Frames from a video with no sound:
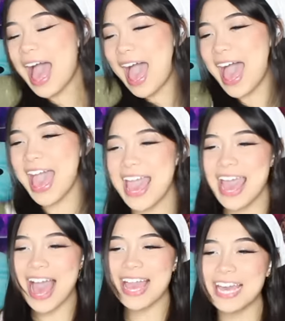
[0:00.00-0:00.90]

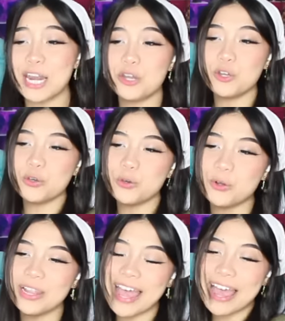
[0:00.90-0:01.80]
I got a
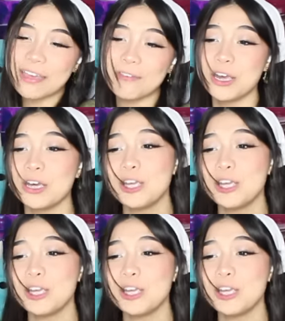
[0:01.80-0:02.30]
new life.